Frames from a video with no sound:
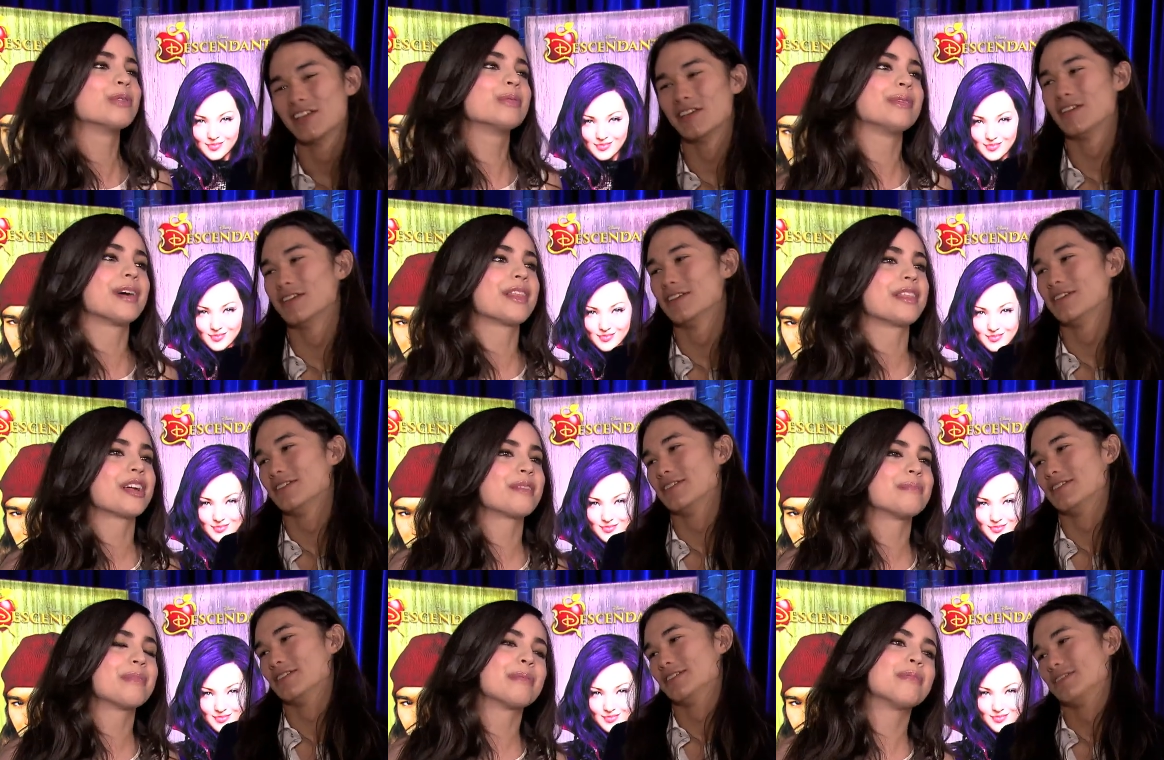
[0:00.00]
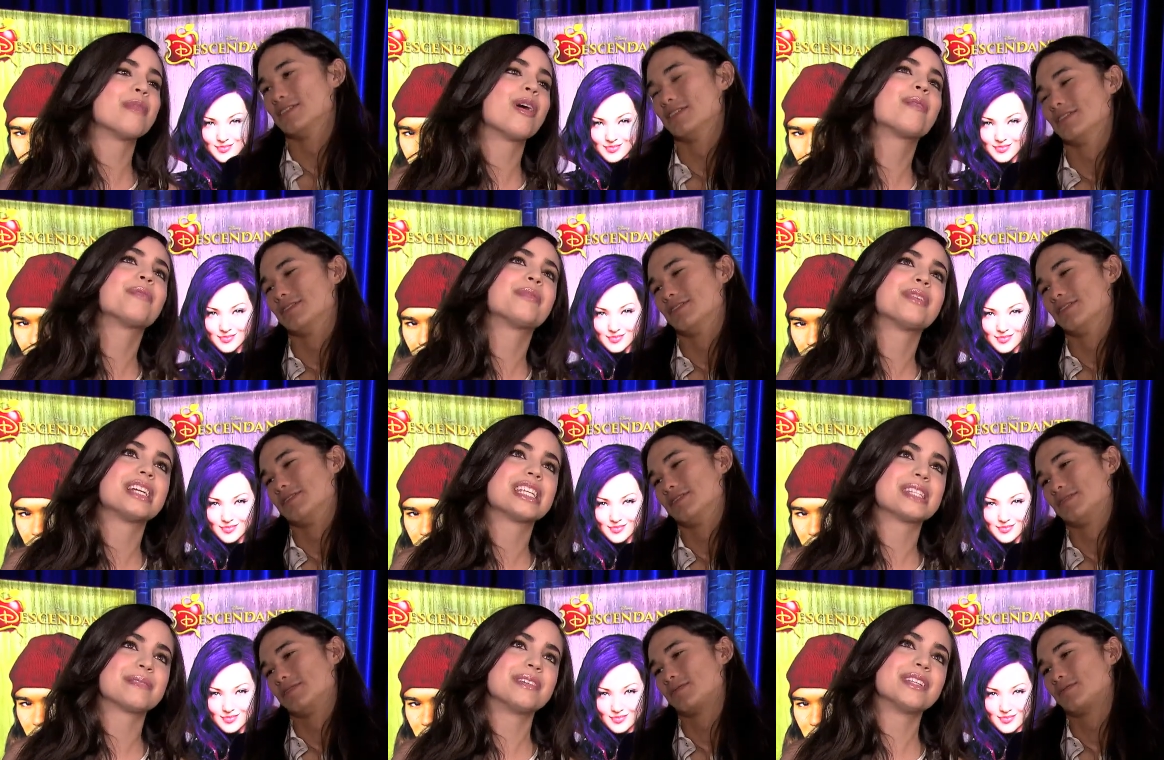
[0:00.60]
Speaker 1: mother, and my mom
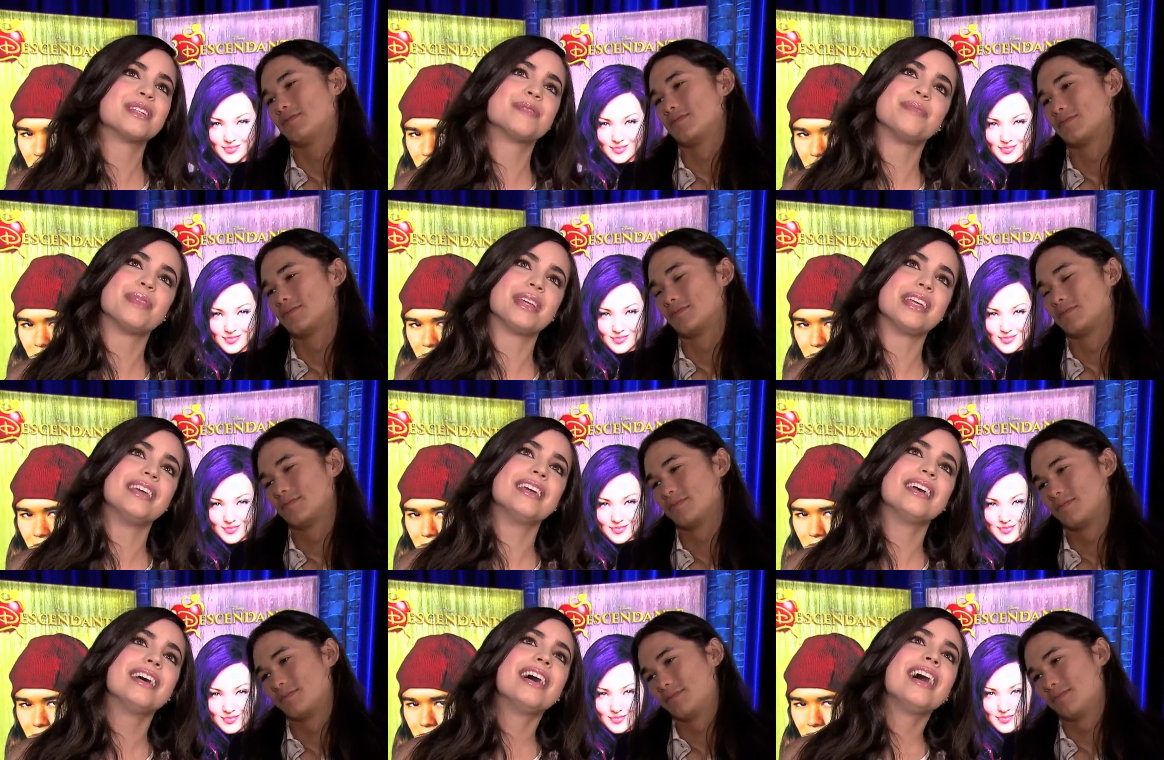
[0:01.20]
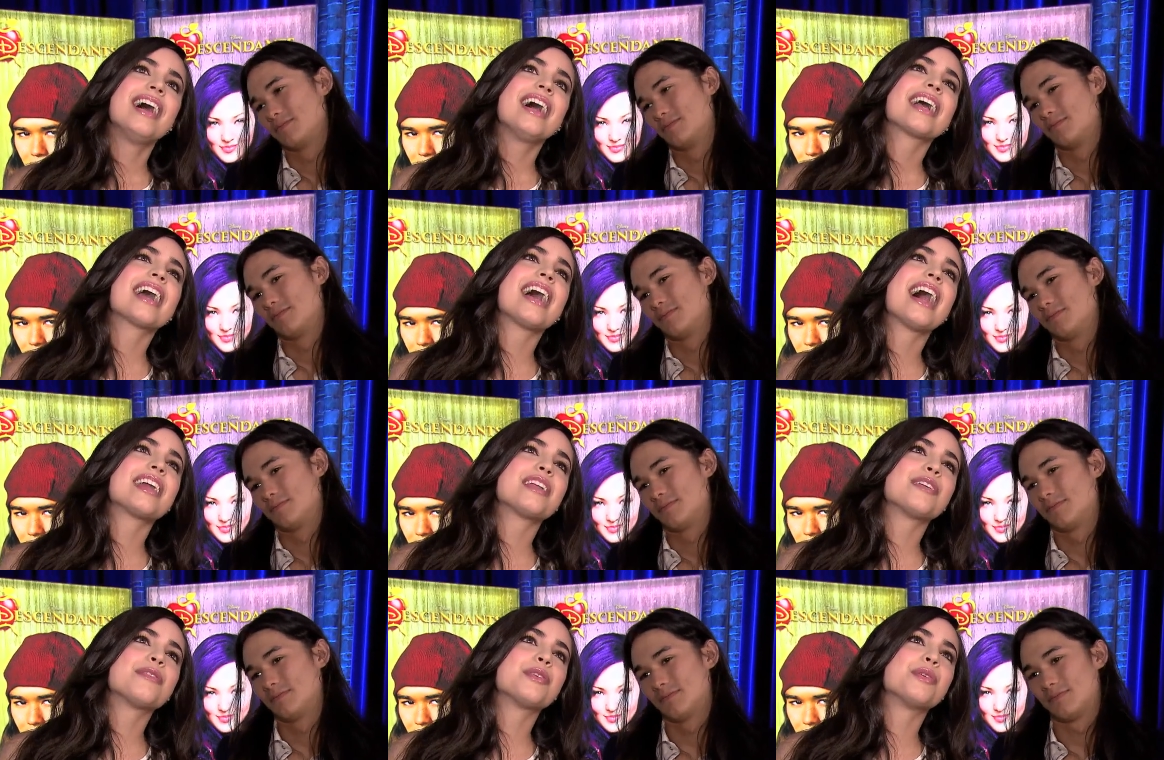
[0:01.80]
raised me to be
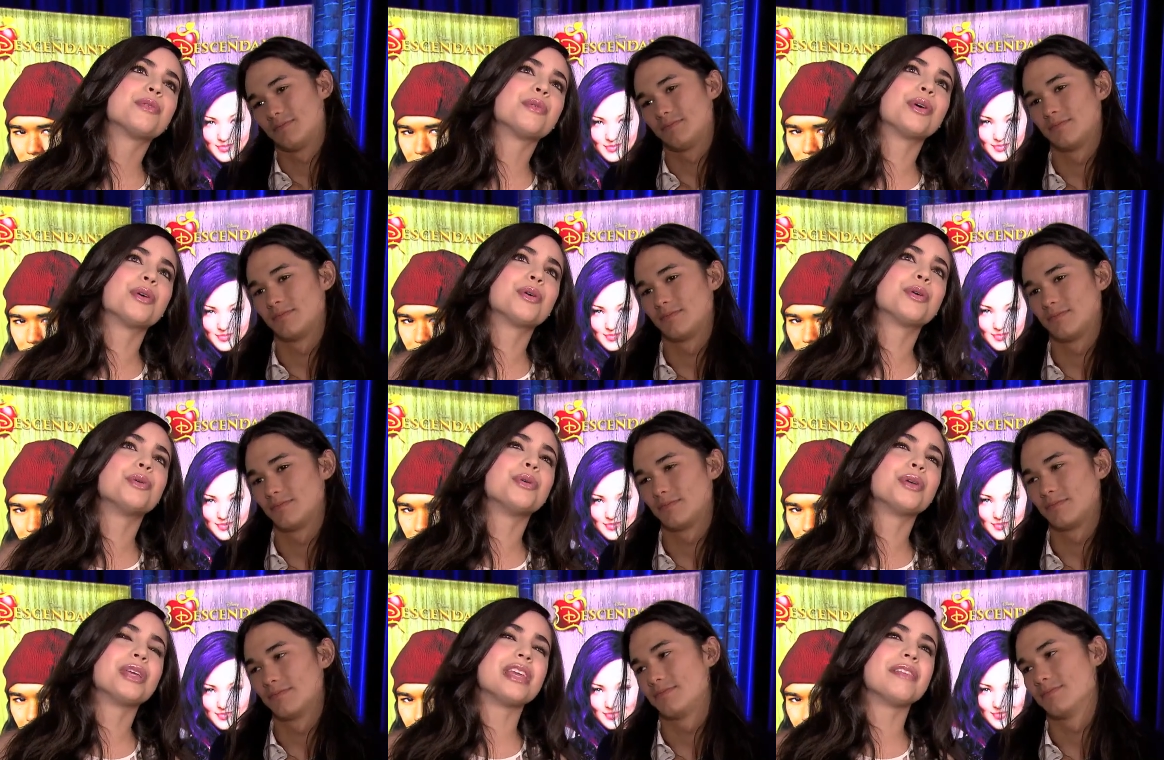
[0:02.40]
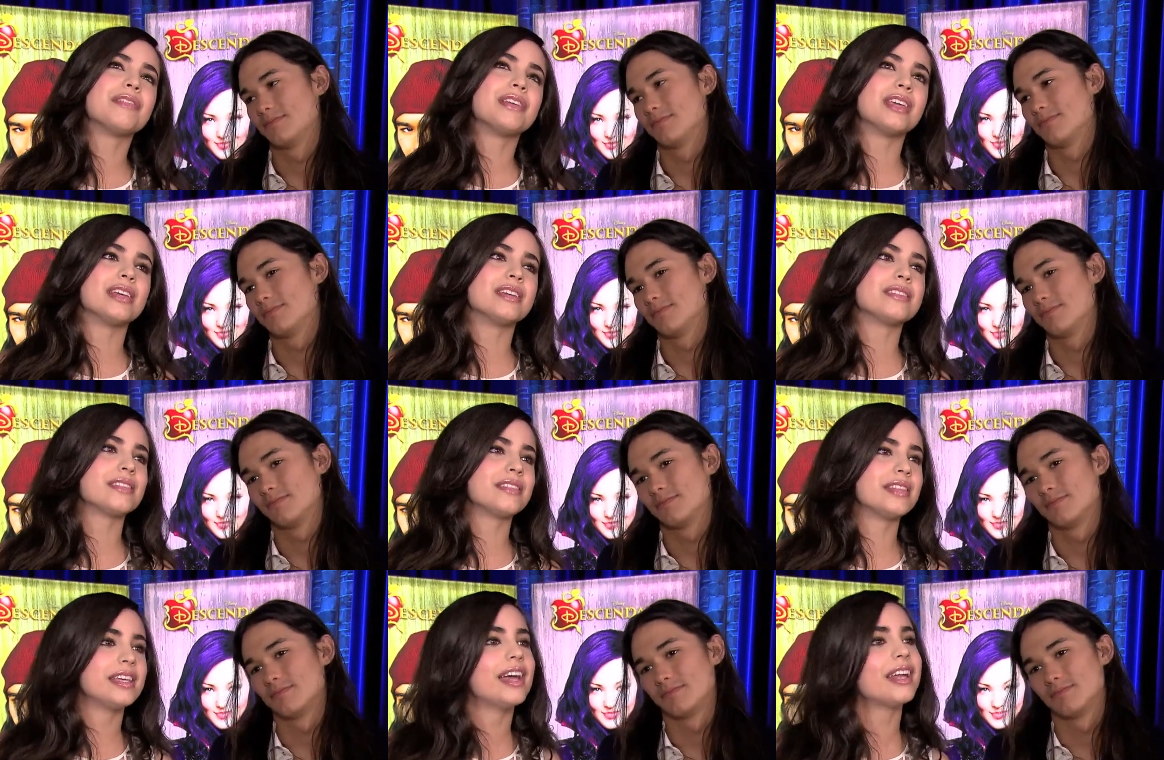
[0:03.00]
kind of who, who Evie is
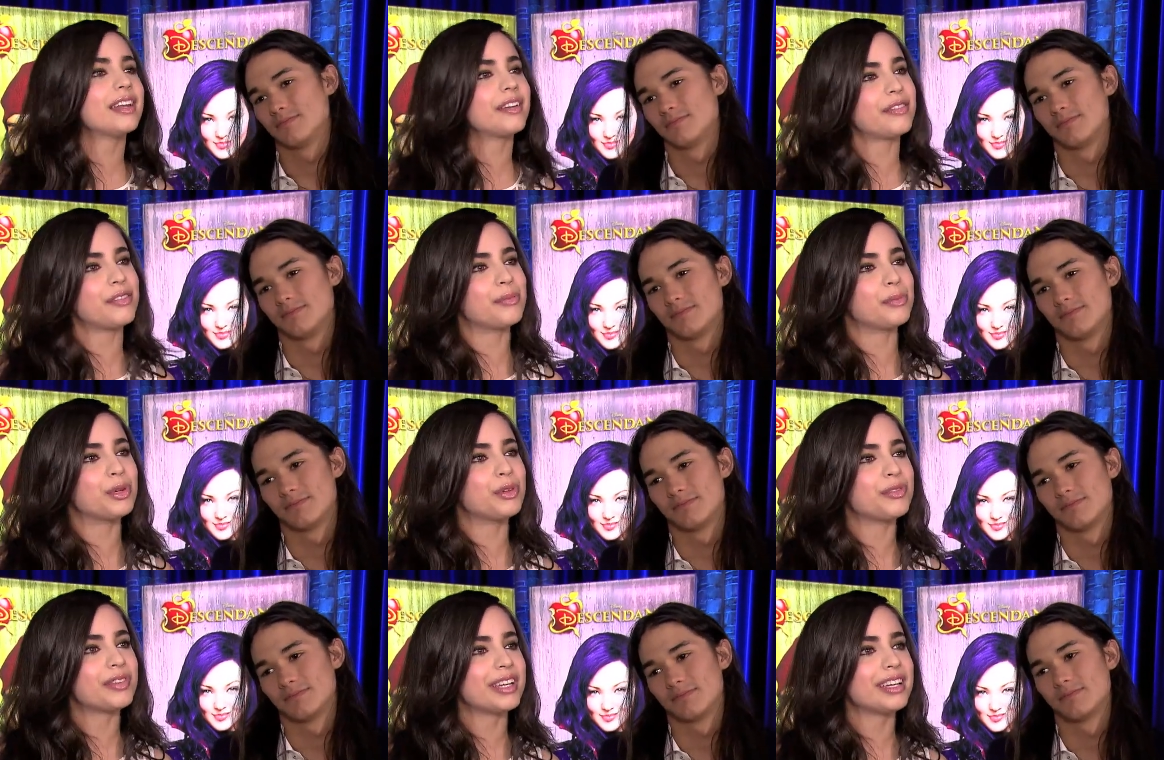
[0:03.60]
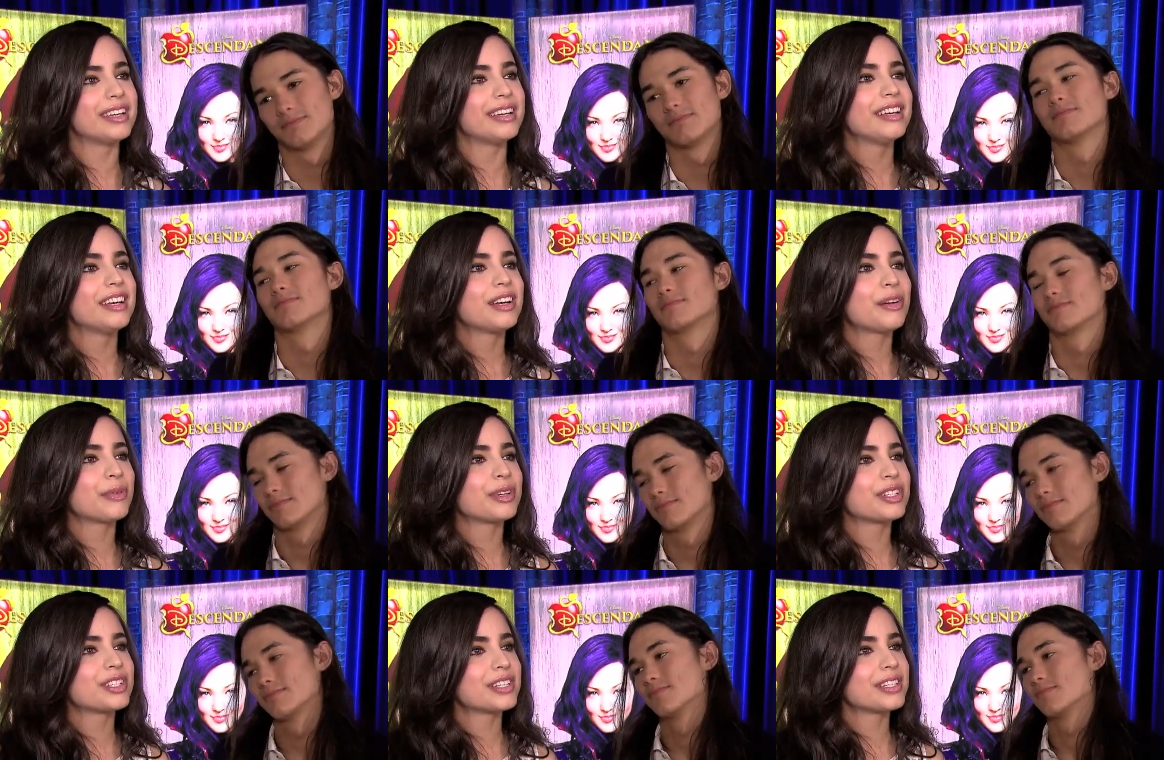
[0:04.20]
at the end of the movie,
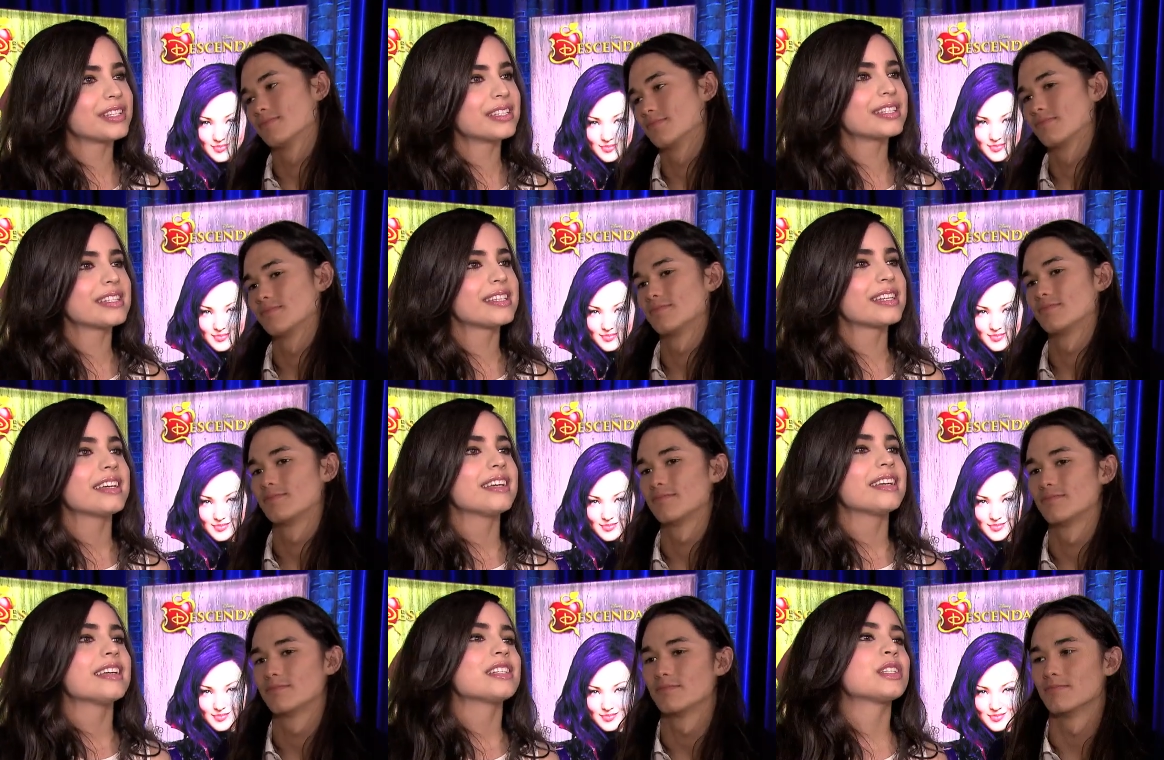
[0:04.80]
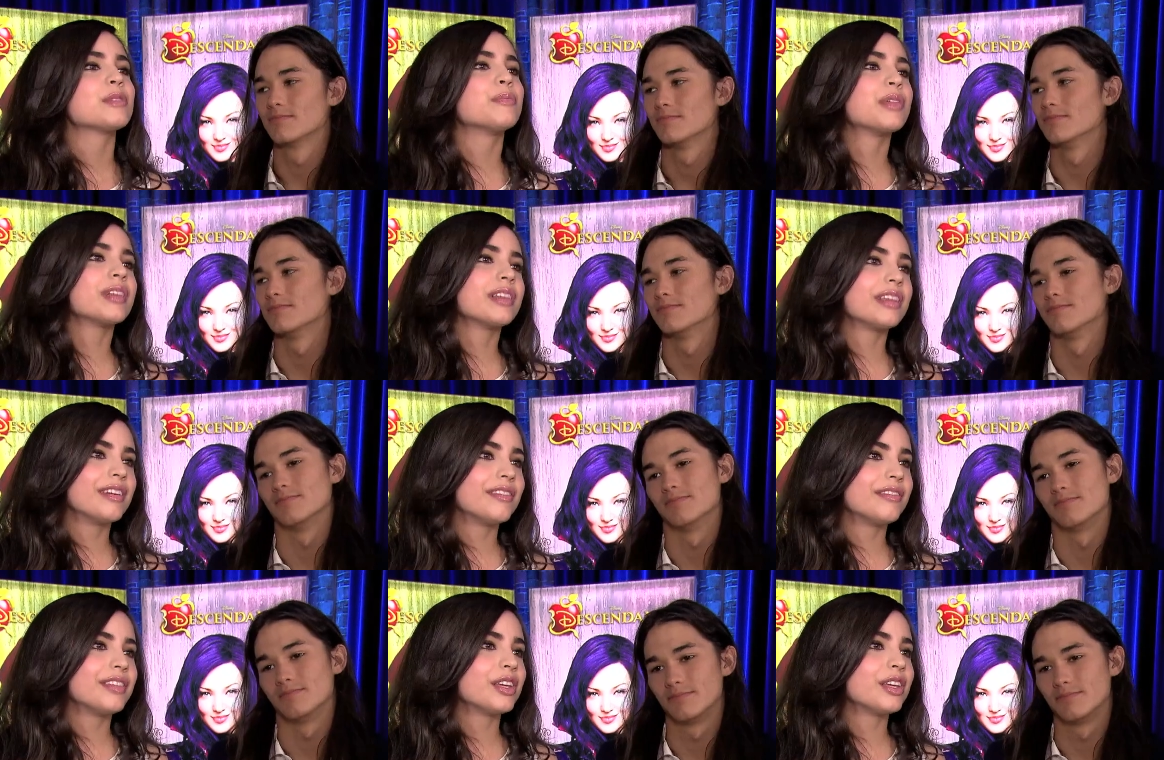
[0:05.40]
which is to believe mm-hmm.